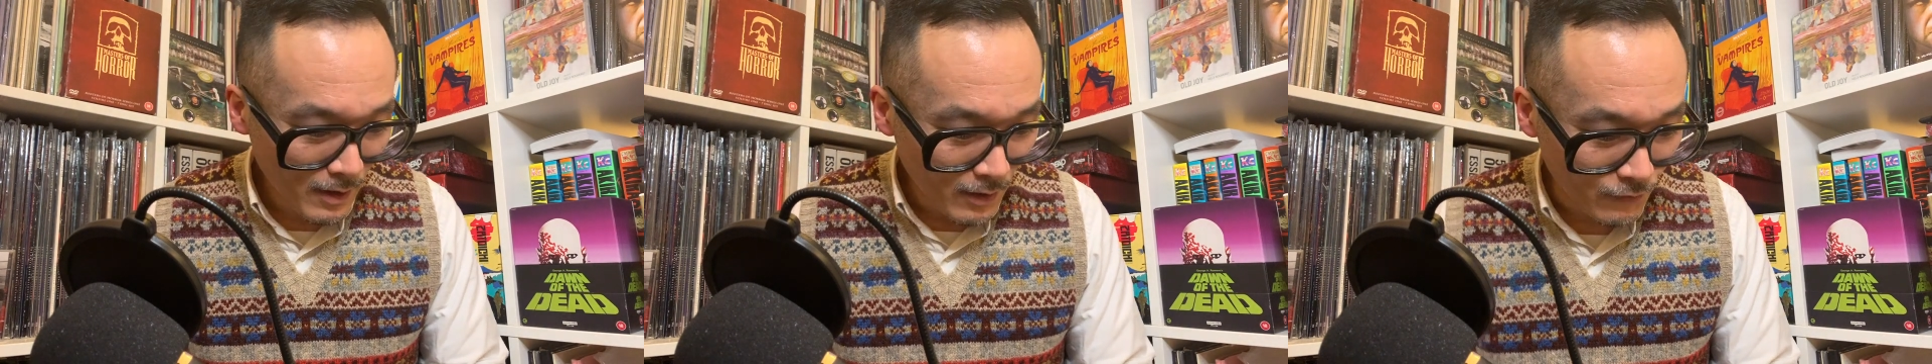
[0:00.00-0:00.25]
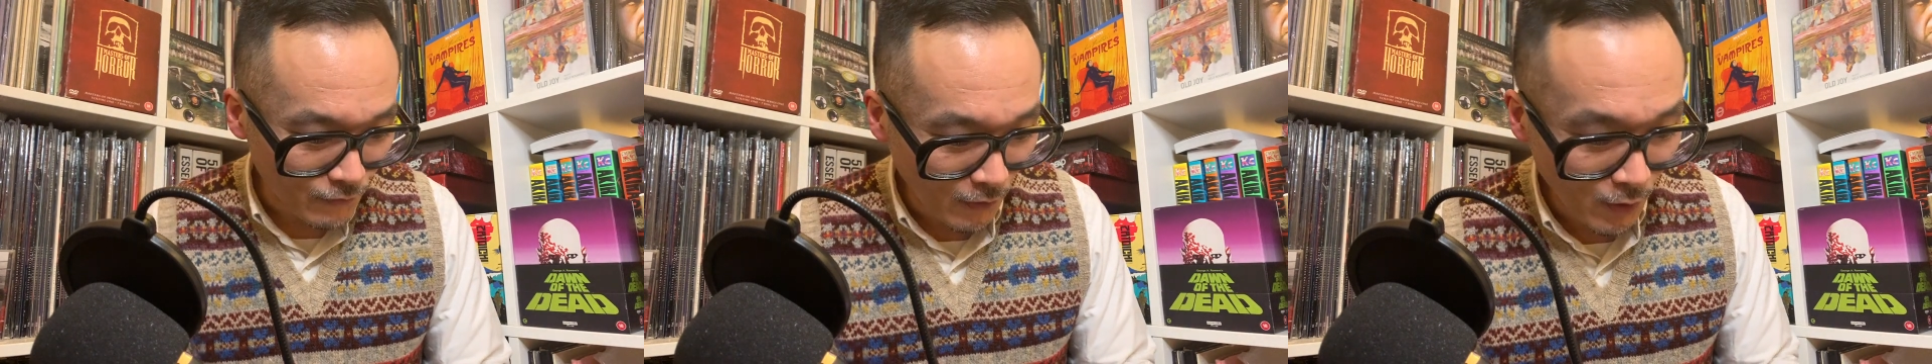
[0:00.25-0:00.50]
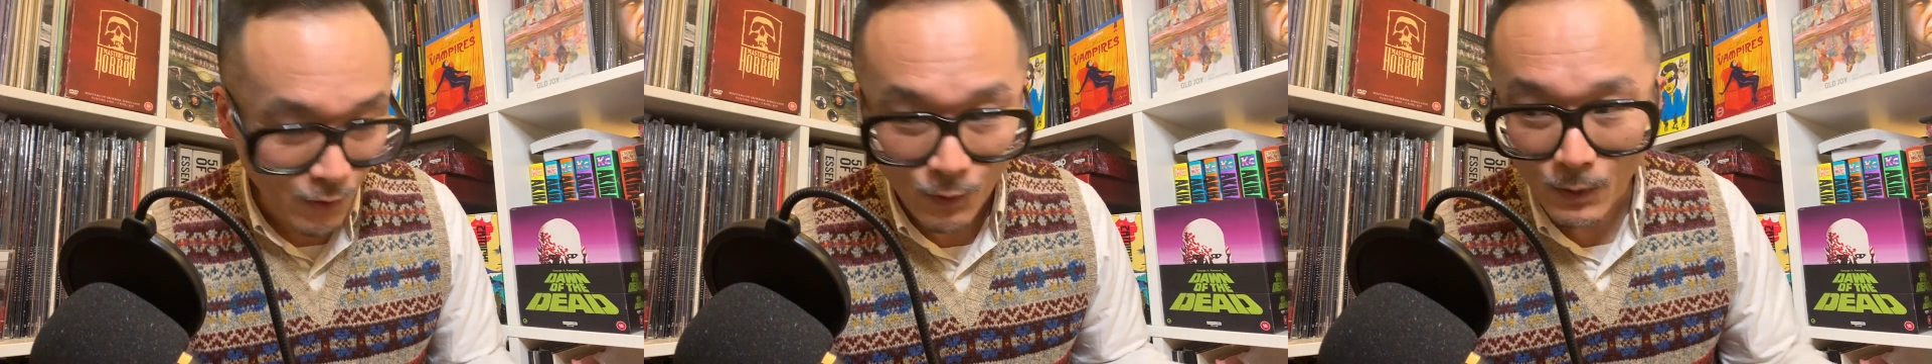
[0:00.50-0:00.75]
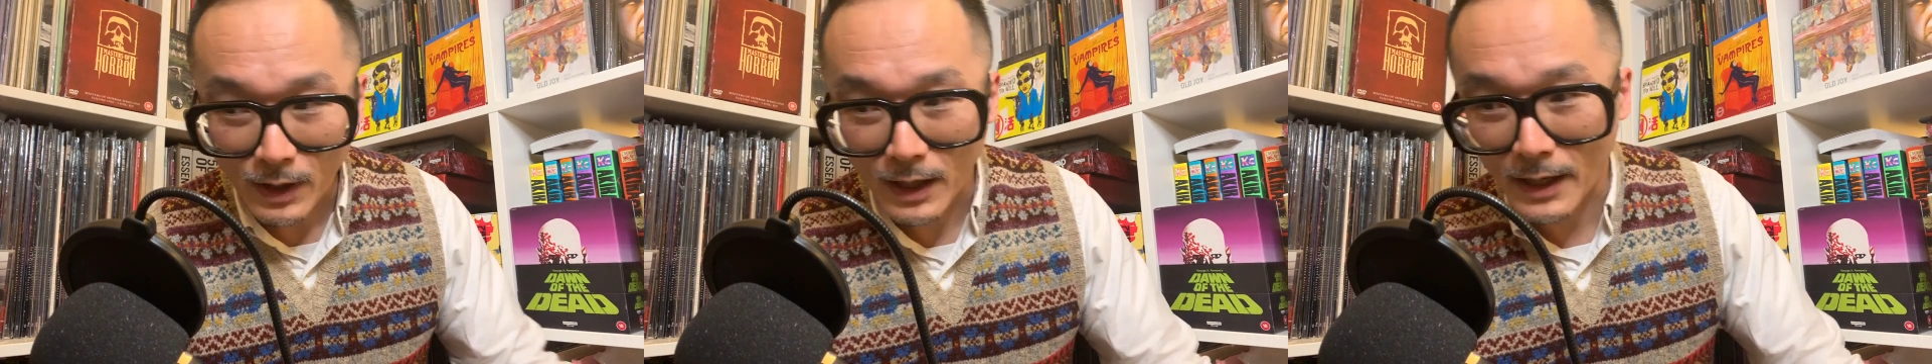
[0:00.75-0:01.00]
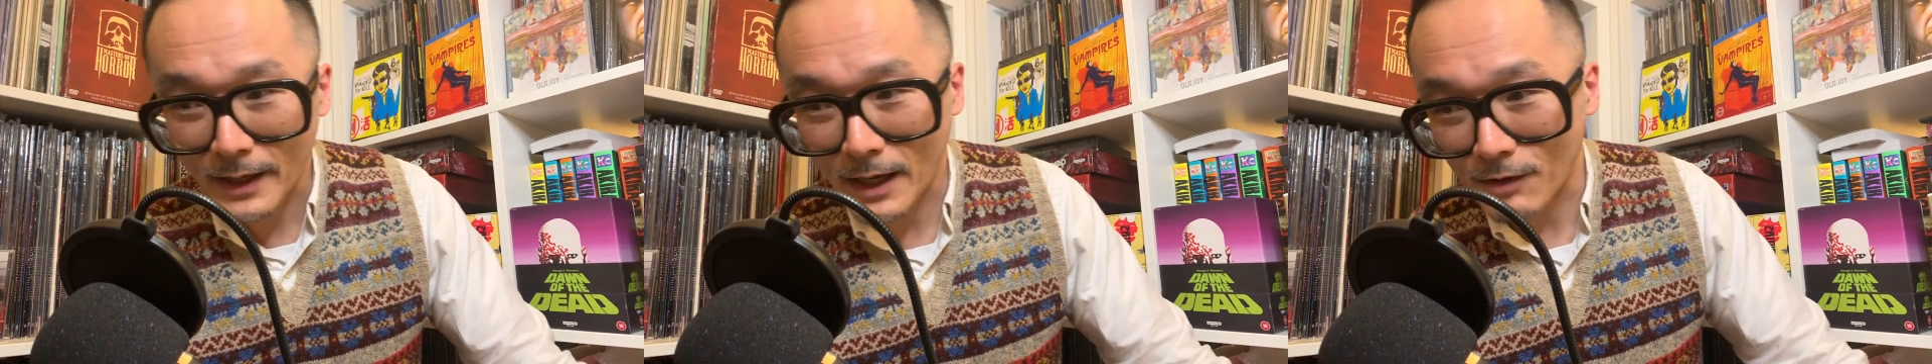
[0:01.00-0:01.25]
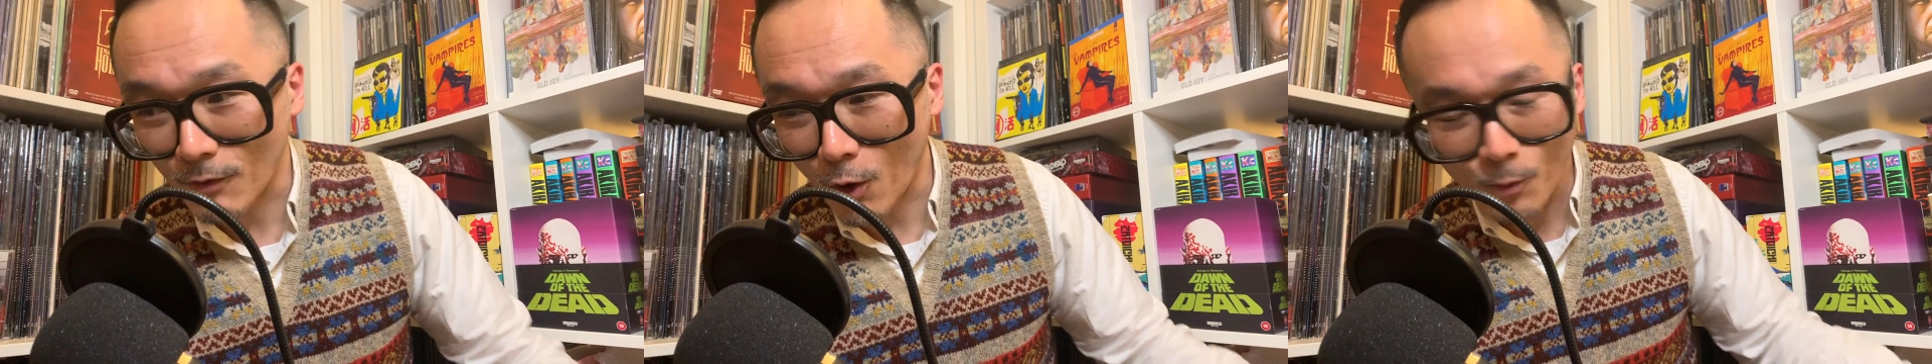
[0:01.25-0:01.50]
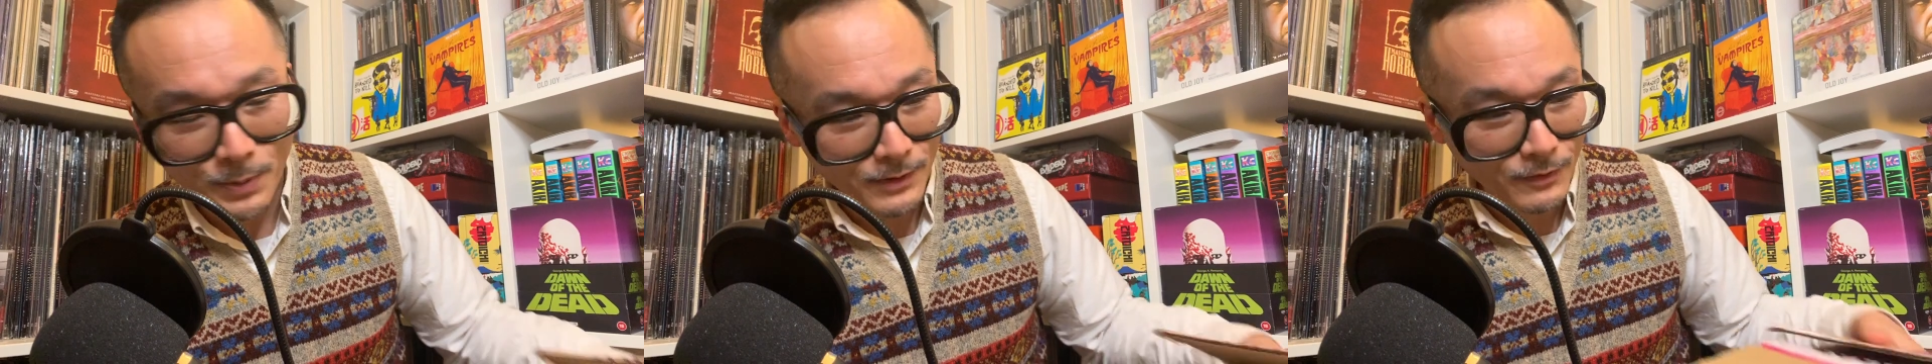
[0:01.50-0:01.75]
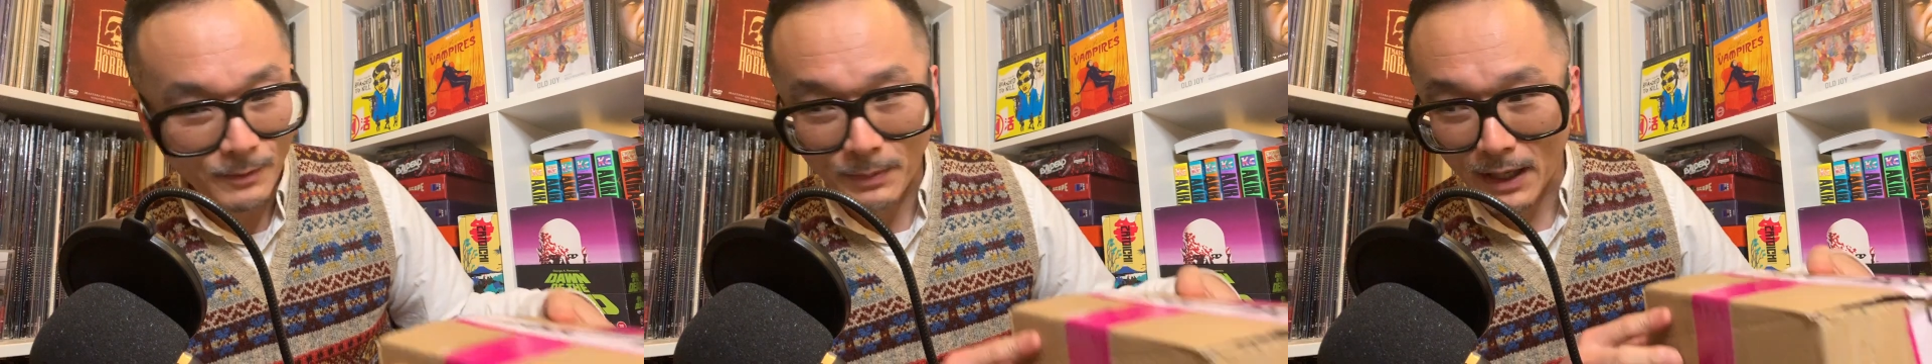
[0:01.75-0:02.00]
So I have
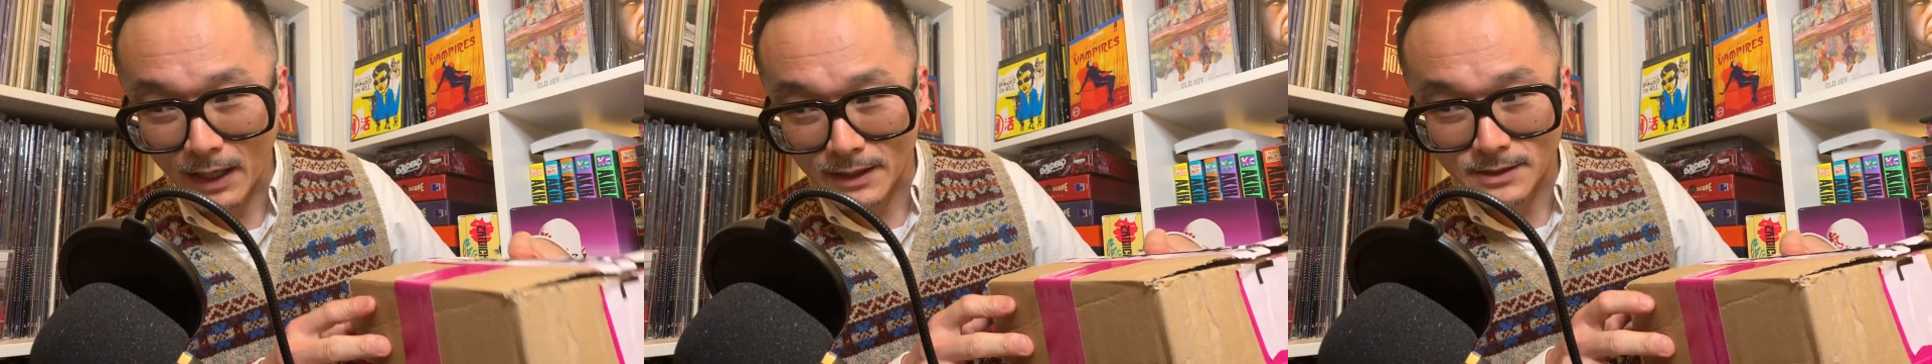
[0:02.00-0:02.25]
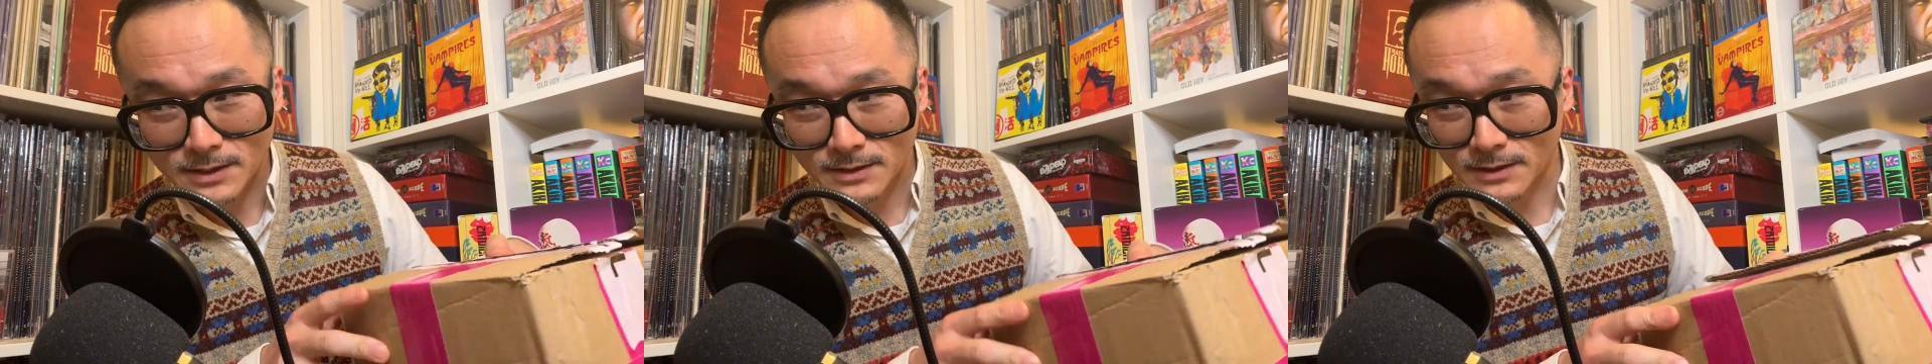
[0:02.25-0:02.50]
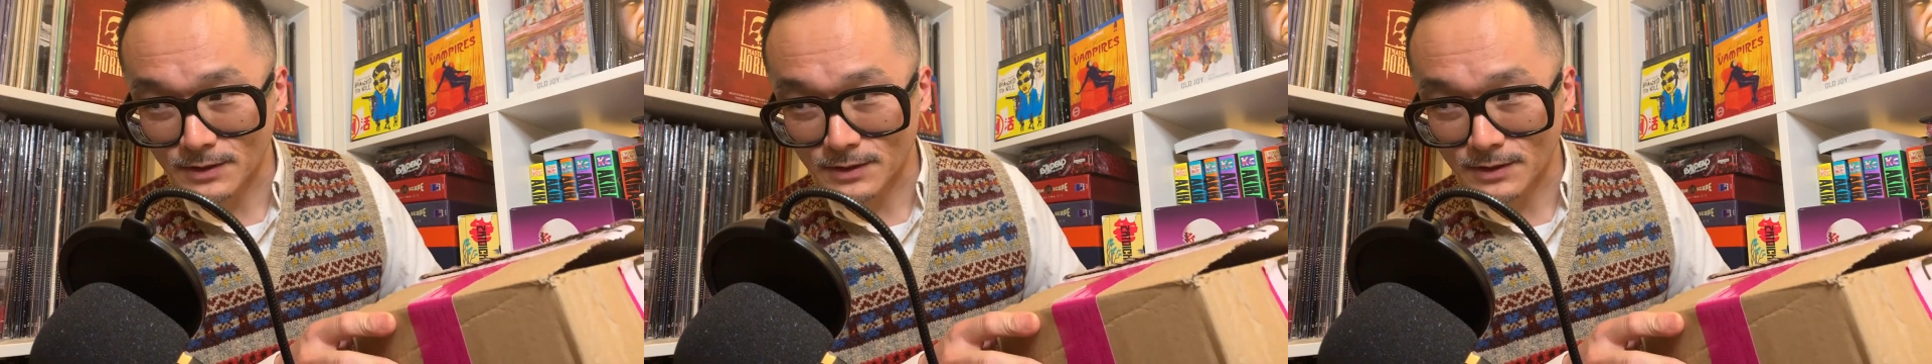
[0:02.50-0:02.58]
opened the box,